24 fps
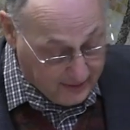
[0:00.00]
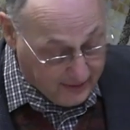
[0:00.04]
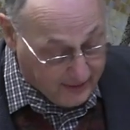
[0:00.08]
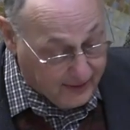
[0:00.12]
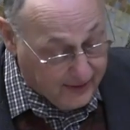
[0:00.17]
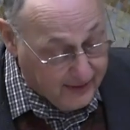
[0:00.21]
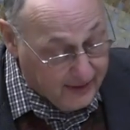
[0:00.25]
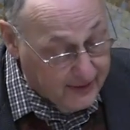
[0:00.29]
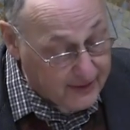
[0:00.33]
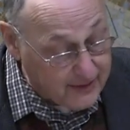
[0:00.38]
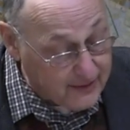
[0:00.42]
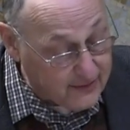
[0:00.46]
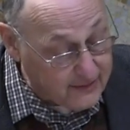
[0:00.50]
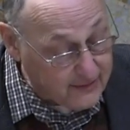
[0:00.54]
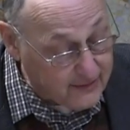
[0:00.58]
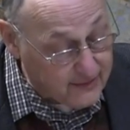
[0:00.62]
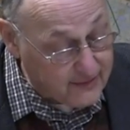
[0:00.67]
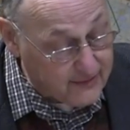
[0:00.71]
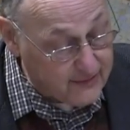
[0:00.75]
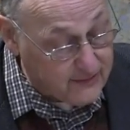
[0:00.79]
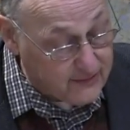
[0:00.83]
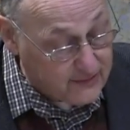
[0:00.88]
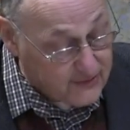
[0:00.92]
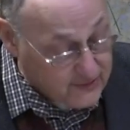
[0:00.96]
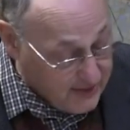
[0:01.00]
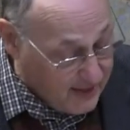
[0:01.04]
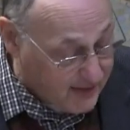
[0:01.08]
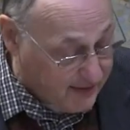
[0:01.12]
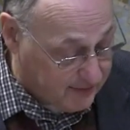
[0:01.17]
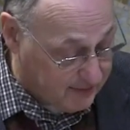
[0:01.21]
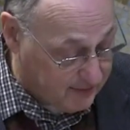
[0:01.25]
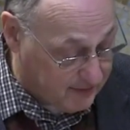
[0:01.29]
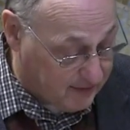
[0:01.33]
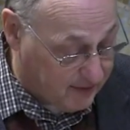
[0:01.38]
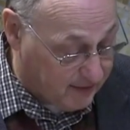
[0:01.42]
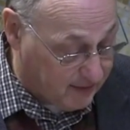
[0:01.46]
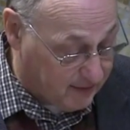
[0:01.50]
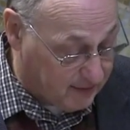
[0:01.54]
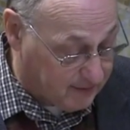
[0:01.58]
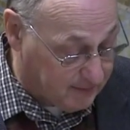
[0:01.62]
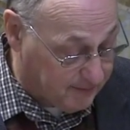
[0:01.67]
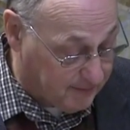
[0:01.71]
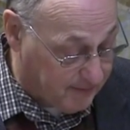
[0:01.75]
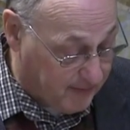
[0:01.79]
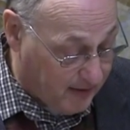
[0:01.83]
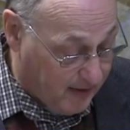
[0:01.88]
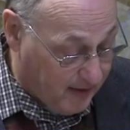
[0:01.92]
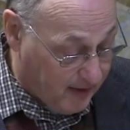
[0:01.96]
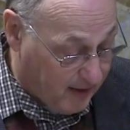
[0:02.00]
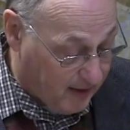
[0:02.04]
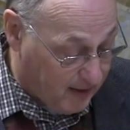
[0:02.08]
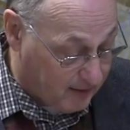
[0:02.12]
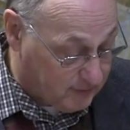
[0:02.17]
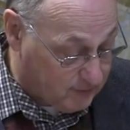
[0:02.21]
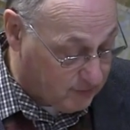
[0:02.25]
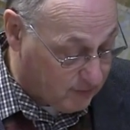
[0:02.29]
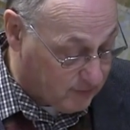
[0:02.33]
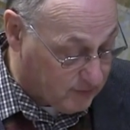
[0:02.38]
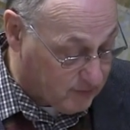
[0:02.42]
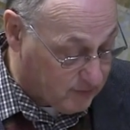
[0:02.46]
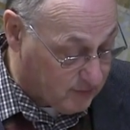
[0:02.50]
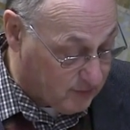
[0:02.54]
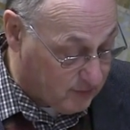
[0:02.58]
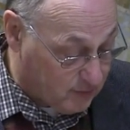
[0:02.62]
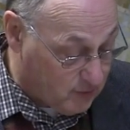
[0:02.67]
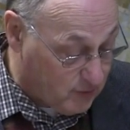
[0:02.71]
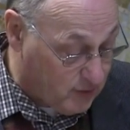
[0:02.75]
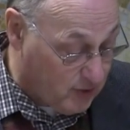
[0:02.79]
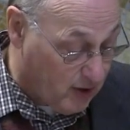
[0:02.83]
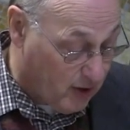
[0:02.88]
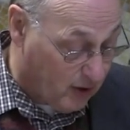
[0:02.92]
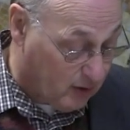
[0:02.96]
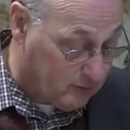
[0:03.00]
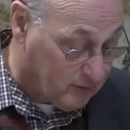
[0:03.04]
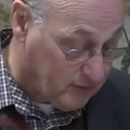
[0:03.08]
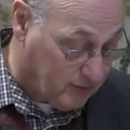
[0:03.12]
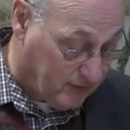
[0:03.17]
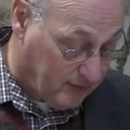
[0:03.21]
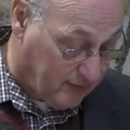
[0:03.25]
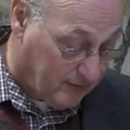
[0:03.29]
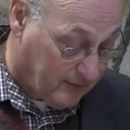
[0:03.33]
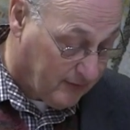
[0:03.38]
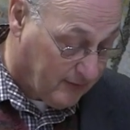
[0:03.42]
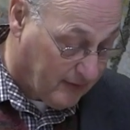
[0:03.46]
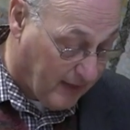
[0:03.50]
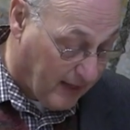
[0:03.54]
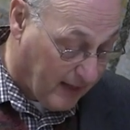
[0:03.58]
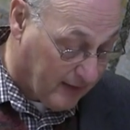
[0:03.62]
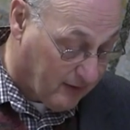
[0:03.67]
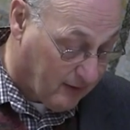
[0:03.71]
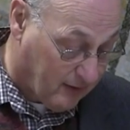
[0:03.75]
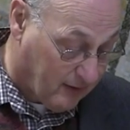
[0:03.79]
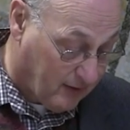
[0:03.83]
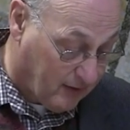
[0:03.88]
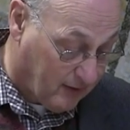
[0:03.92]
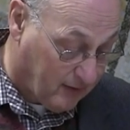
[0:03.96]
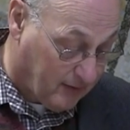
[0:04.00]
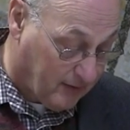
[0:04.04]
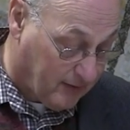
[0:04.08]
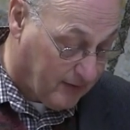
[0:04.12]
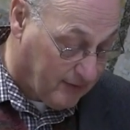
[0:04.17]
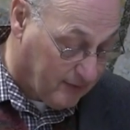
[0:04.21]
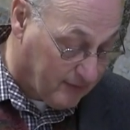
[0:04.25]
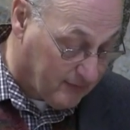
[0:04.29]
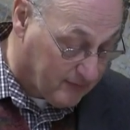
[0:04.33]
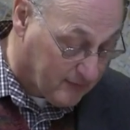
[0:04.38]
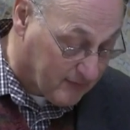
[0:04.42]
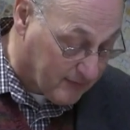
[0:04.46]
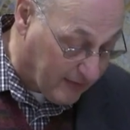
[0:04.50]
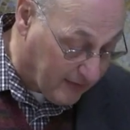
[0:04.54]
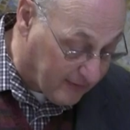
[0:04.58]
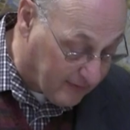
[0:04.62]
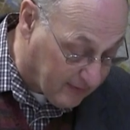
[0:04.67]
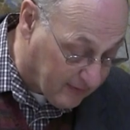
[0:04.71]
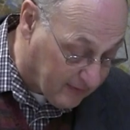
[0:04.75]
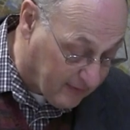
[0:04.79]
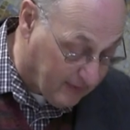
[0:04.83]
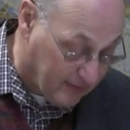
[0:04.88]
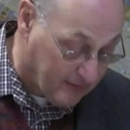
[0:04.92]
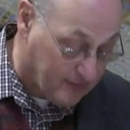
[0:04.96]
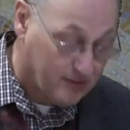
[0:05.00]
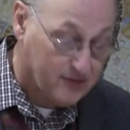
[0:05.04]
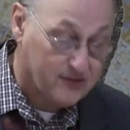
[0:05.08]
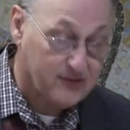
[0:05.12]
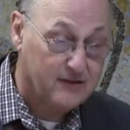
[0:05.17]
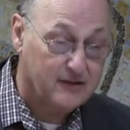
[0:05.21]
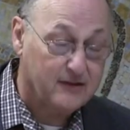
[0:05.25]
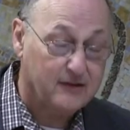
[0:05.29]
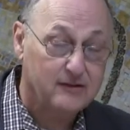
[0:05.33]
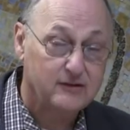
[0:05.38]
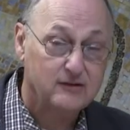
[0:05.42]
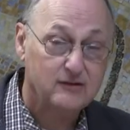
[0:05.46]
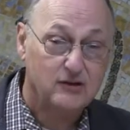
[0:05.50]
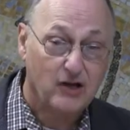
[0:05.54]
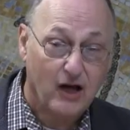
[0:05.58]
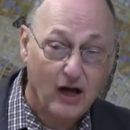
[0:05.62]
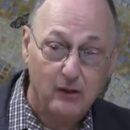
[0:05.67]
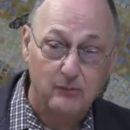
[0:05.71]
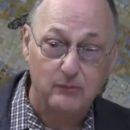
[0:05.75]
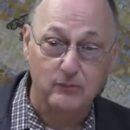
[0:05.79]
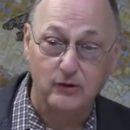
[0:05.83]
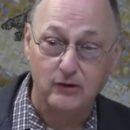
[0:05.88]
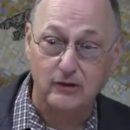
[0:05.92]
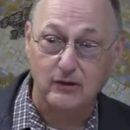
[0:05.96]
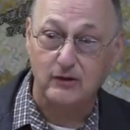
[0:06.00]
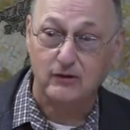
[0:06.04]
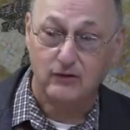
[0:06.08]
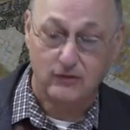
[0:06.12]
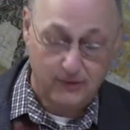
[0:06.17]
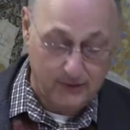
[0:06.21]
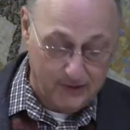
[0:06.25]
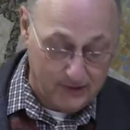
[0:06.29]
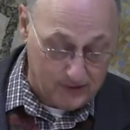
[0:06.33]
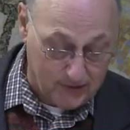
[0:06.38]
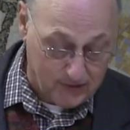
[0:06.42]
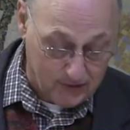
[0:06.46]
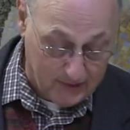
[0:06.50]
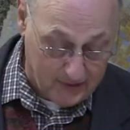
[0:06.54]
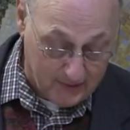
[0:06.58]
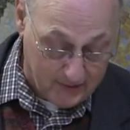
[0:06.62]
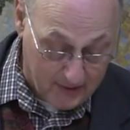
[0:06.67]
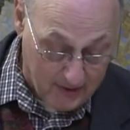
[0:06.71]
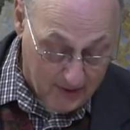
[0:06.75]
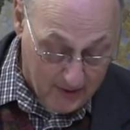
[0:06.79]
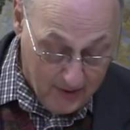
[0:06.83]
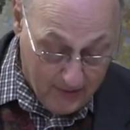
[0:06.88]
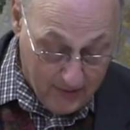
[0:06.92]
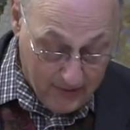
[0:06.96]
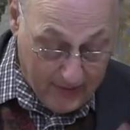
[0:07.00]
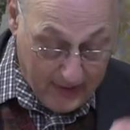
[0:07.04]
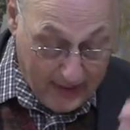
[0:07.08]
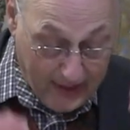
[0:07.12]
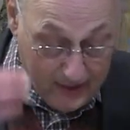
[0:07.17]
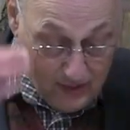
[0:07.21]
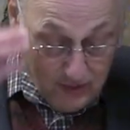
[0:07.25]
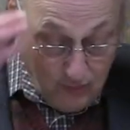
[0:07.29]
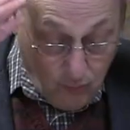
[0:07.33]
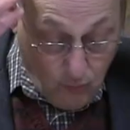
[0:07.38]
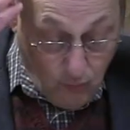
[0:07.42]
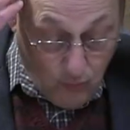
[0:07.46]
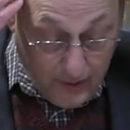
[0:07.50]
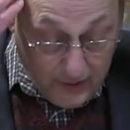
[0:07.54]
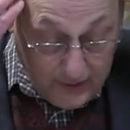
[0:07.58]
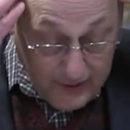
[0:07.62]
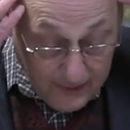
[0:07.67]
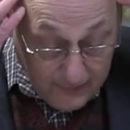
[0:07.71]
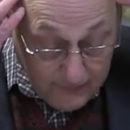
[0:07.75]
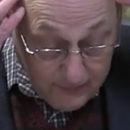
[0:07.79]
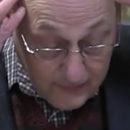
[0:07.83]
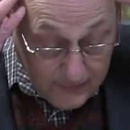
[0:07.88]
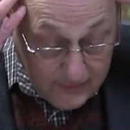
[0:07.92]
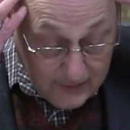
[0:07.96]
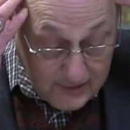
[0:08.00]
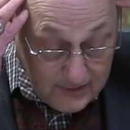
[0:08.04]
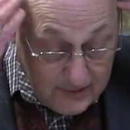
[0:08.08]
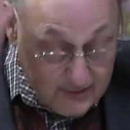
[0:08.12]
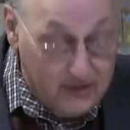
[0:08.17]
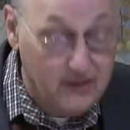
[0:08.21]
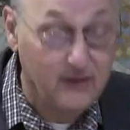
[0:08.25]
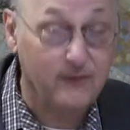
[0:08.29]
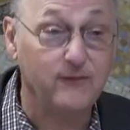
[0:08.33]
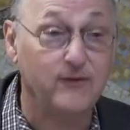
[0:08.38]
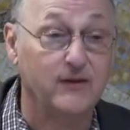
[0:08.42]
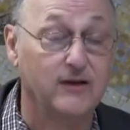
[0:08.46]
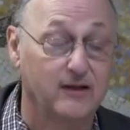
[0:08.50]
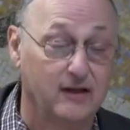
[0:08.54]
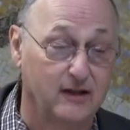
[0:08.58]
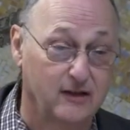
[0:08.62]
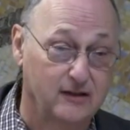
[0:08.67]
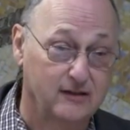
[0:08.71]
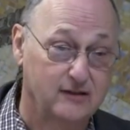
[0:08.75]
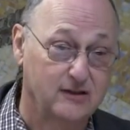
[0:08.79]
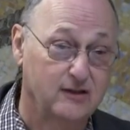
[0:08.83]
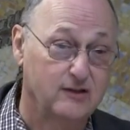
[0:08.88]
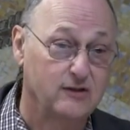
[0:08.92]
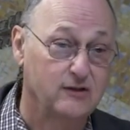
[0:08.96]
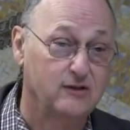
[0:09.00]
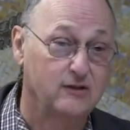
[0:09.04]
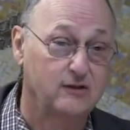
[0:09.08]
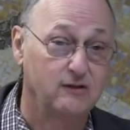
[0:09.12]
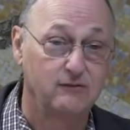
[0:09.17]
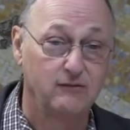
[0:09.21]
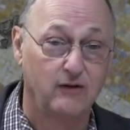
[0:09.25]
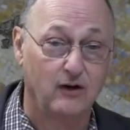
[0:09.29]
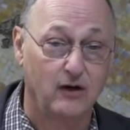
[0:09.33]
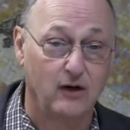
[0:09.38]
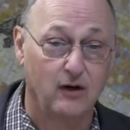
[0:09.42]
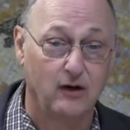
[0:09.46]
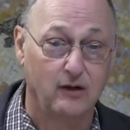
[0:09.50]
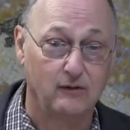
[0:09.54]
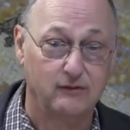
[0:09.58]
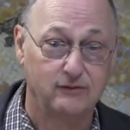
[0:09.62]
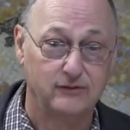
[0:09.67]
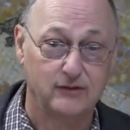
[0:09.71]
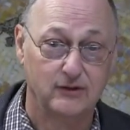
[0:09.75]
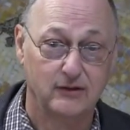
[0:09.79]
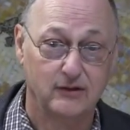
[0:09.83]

Uh, in the second column, I'll just note that there is this Talmudic tradition that whatever the difficulties involved